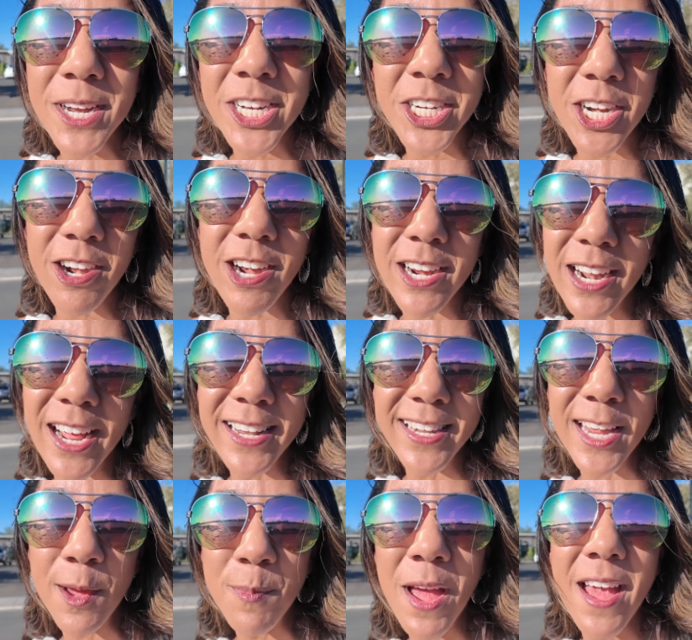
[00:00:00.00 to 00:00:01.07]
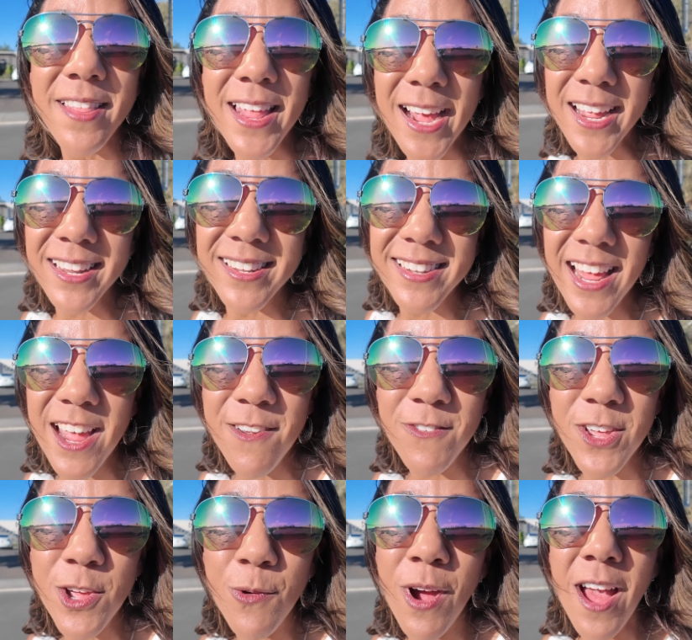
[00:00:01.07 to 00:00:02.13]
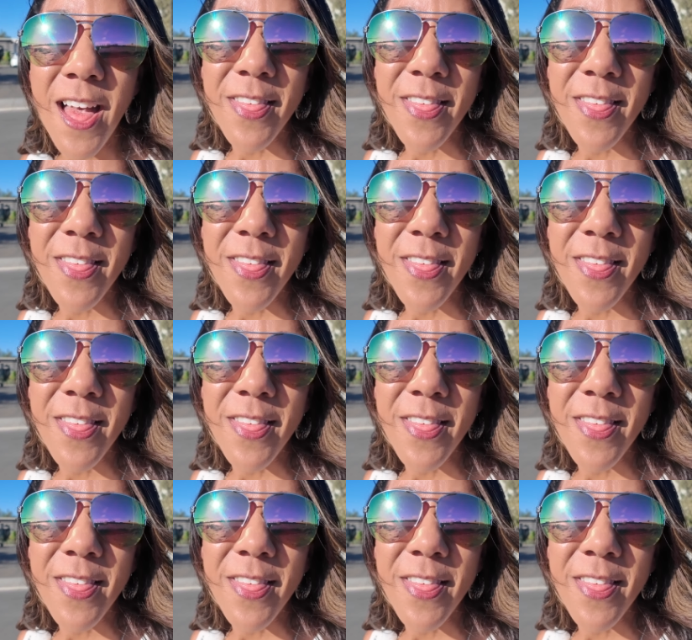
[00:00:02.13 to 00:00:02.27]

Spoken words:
sharing a tip that can save you